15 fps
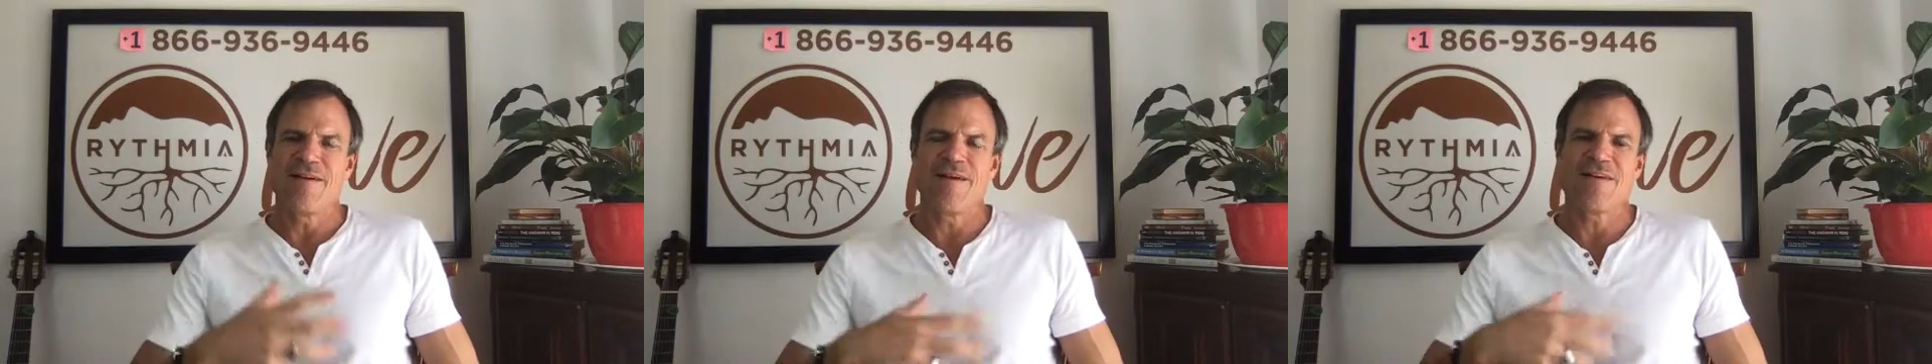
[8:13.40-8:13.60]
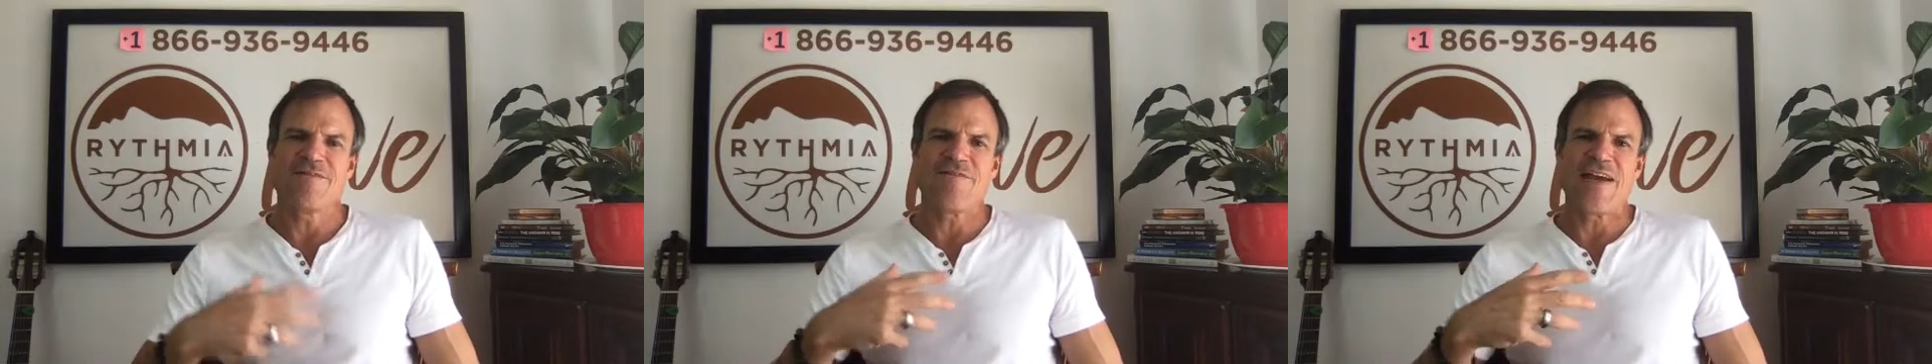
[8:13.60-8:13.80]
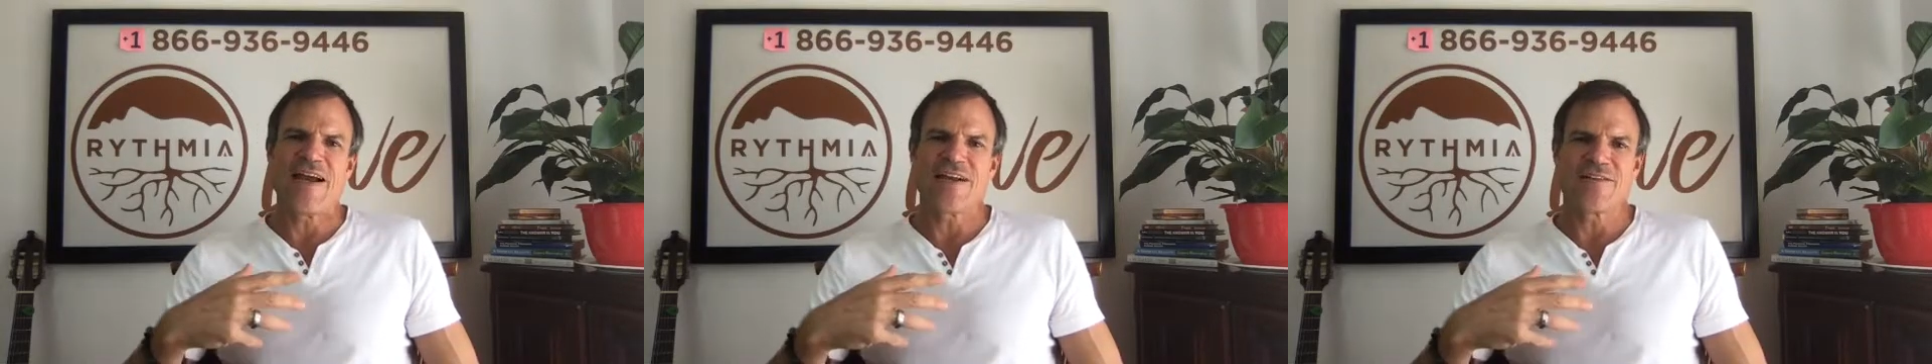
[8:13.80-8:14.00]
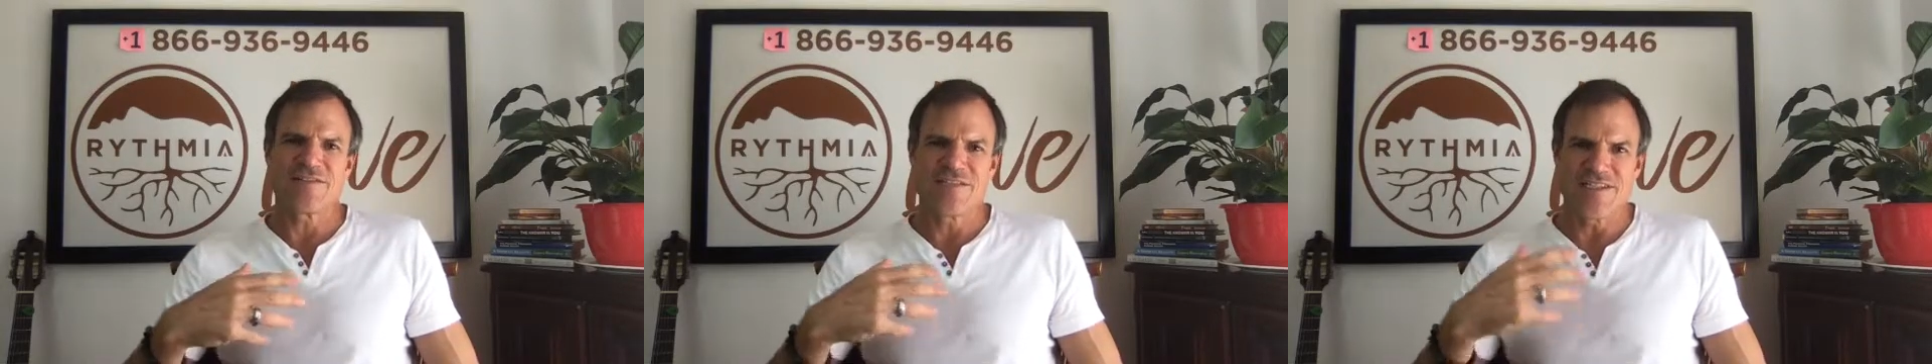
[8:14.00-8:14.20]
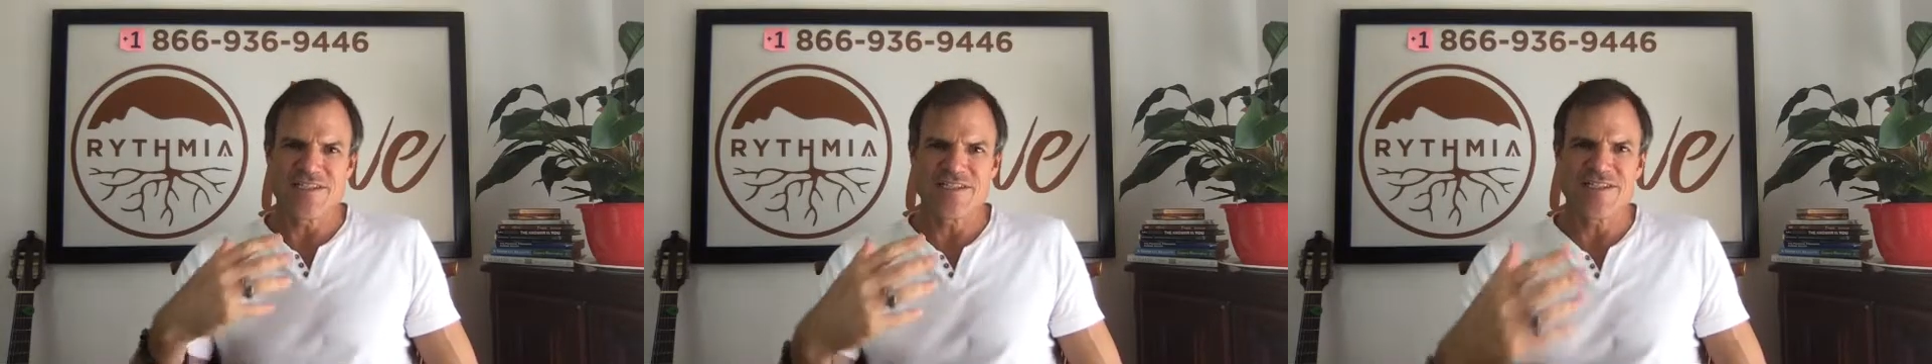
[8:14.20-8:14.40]

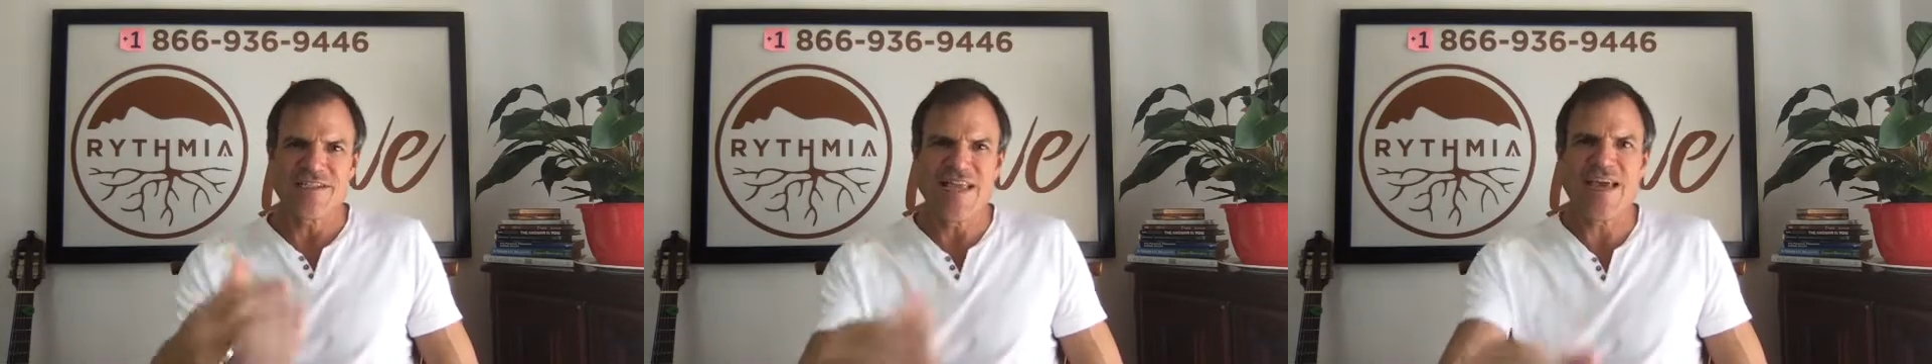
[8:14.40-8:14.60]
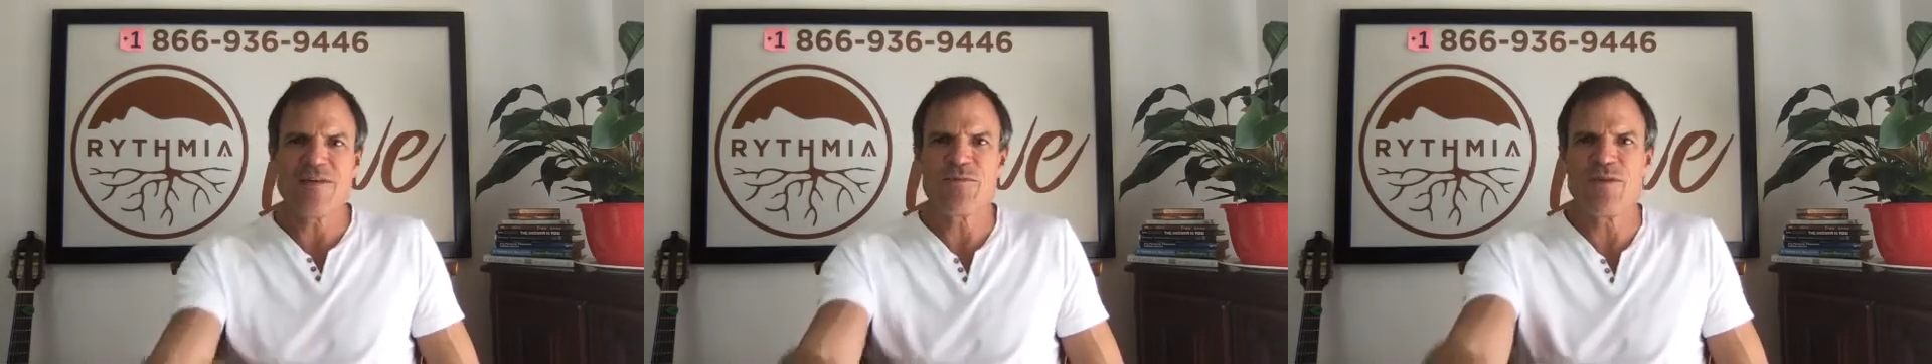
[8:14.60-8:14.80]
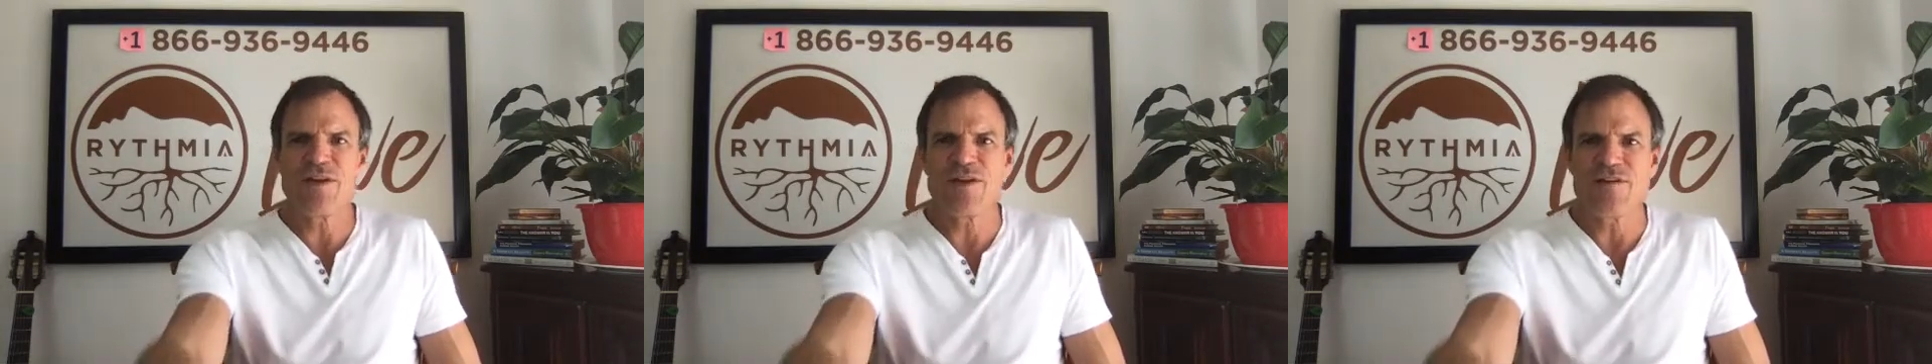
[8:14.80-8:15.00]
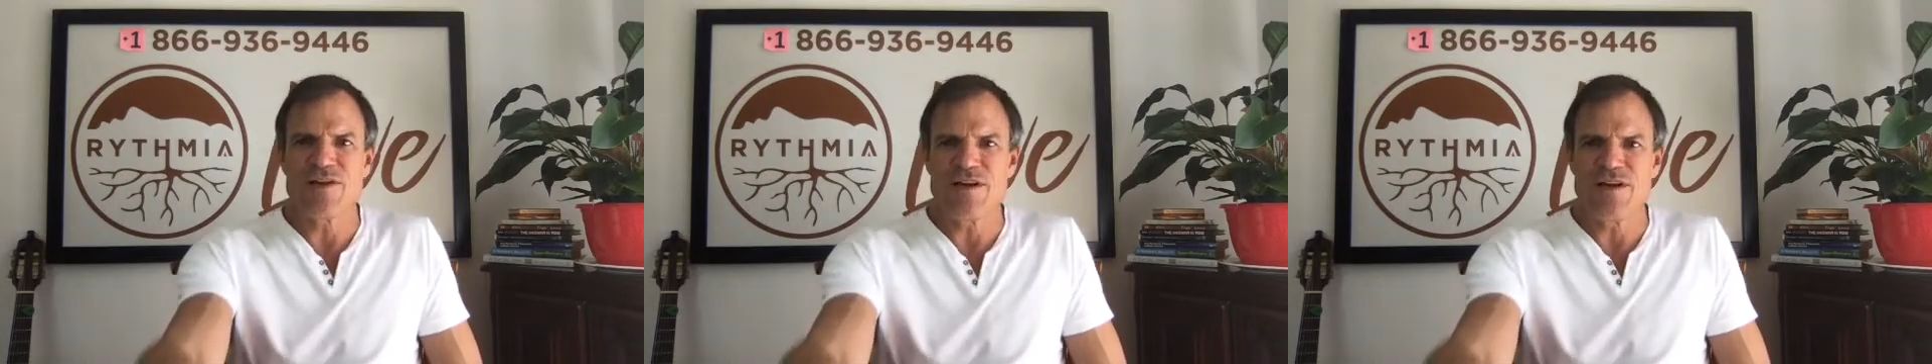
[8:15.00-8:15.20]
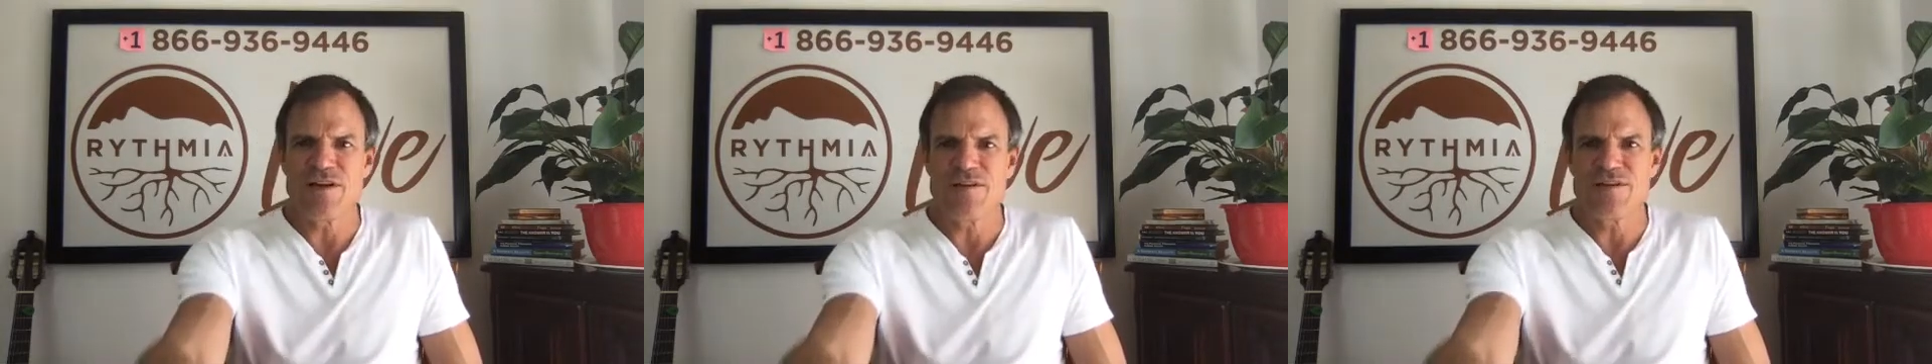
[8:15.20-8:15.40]
faculties, then we go to
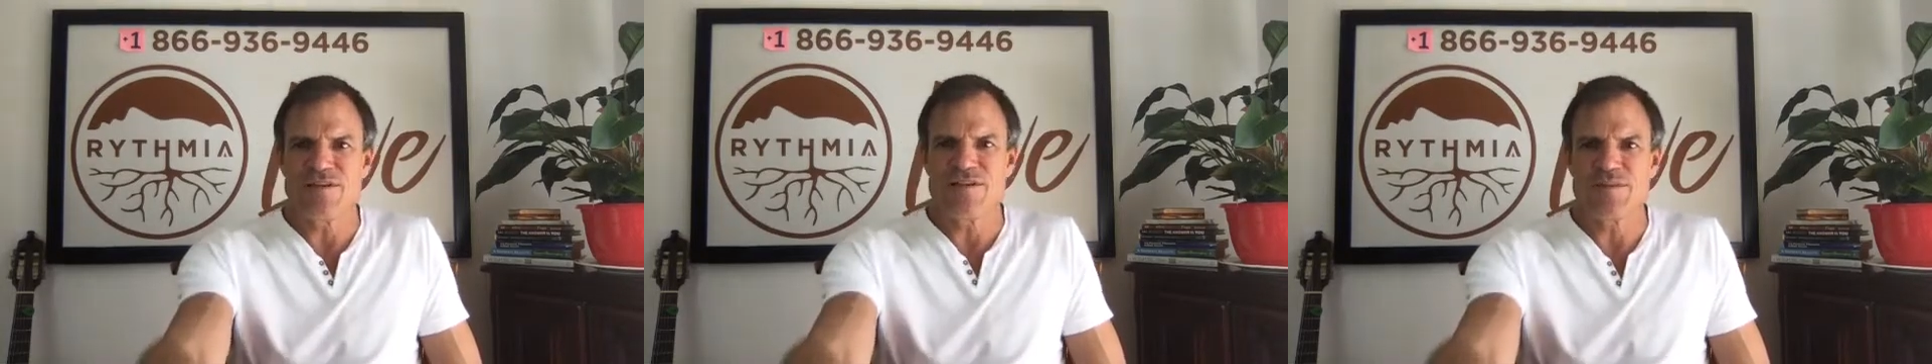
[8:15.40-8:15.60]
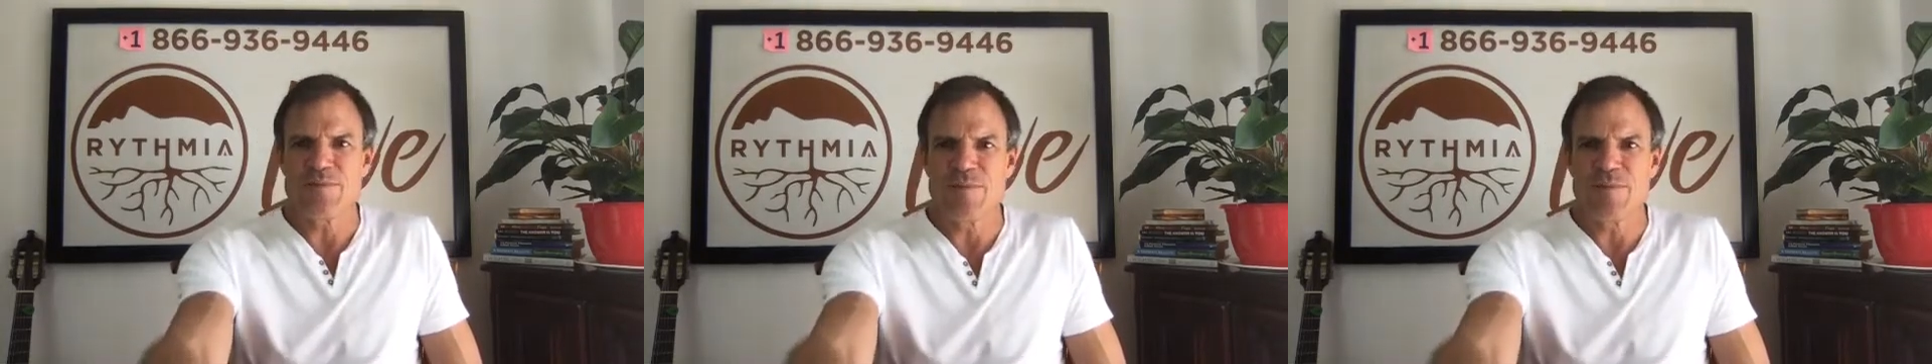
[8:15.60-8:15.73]
others.